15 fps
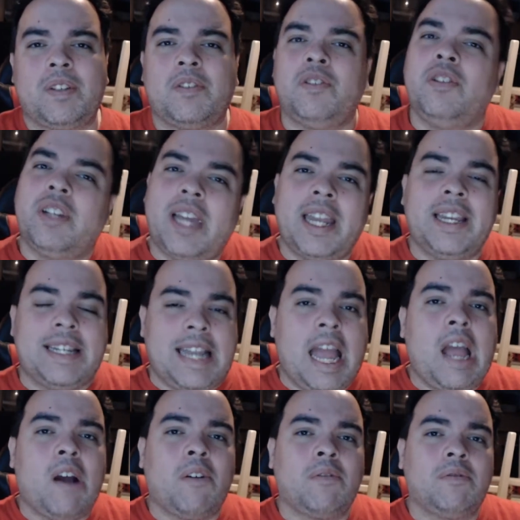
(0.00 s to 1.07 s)
you look at it
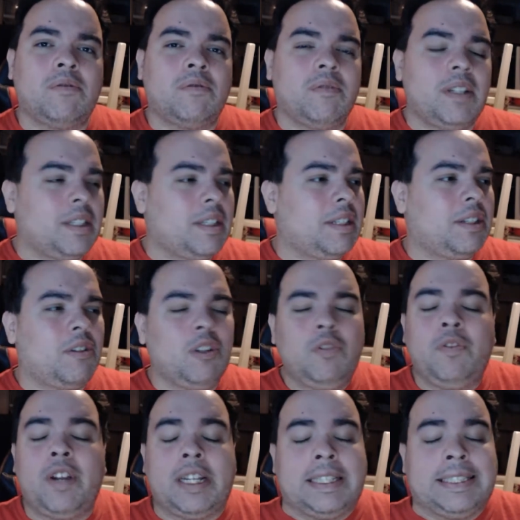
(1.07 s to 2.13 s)
now, it
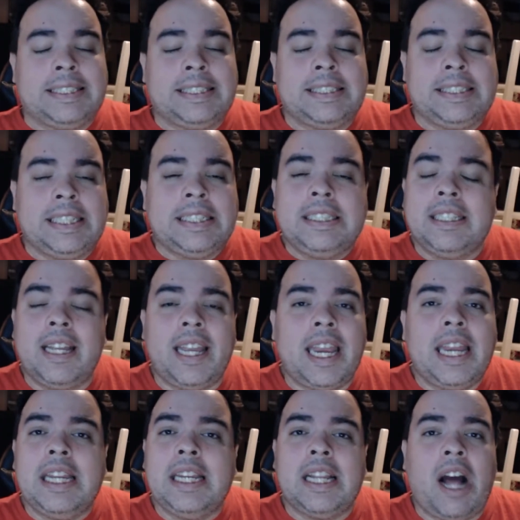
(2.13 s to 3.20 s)
goes for like $60 to
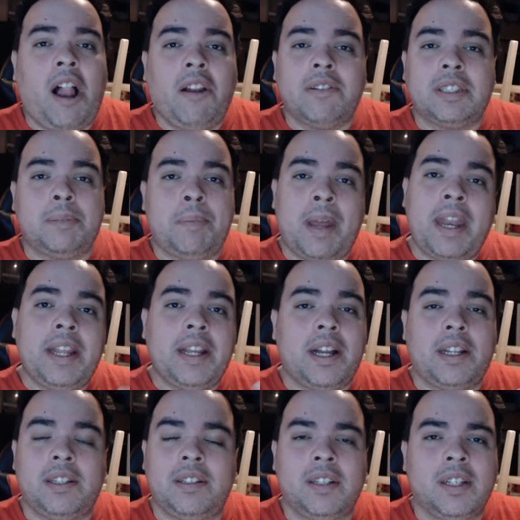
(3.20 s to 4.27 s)
$80
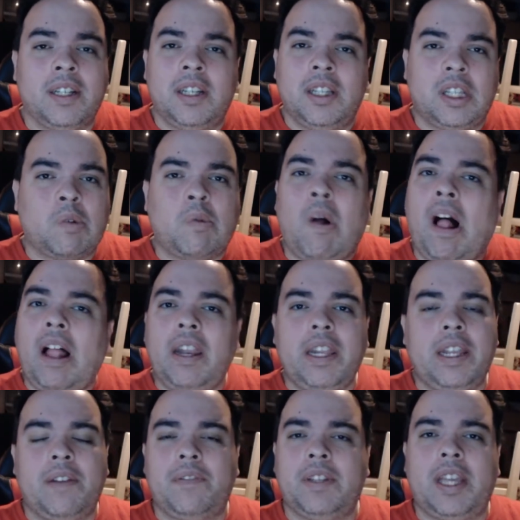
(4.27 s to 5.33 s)
depending on the
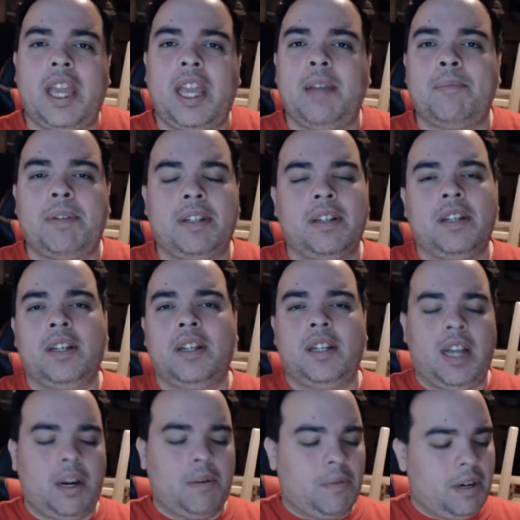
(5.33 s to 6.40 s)
quality of the game, and
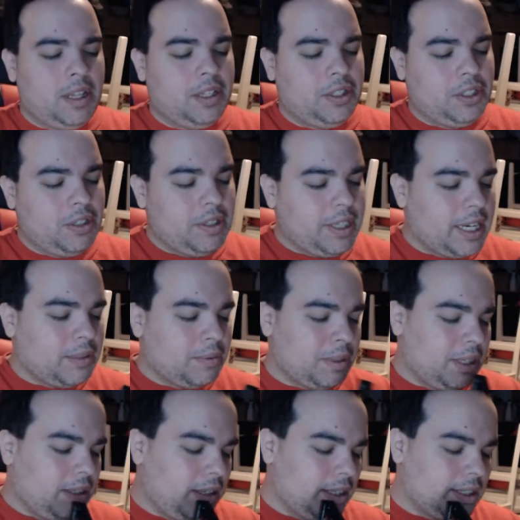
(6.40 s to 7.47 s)
I wanted to show you guys
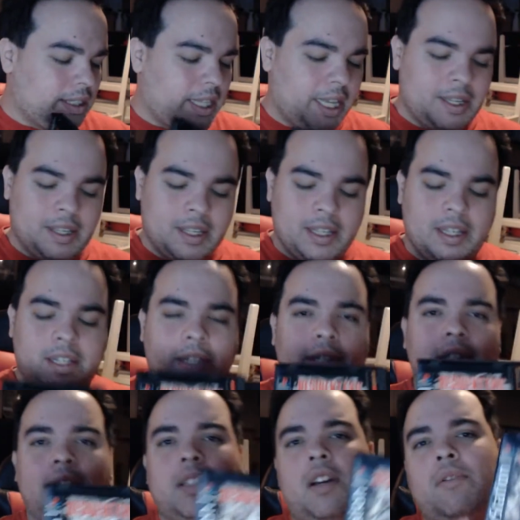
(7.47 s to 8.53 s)
what it looks like.
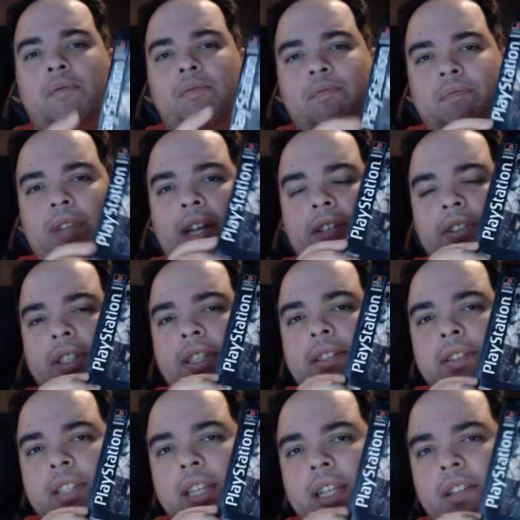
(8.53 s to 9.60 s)
So as you
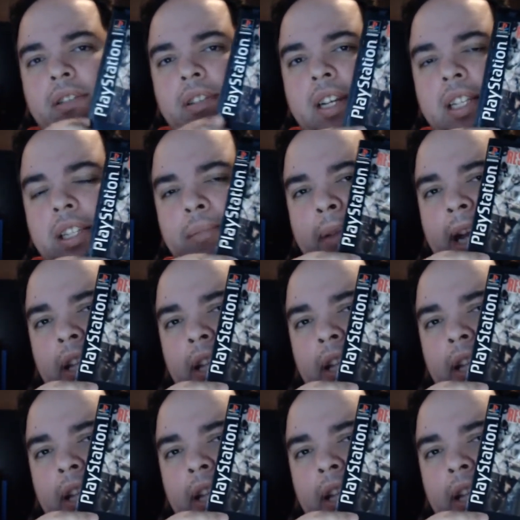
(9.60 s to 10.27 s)
can see, you got the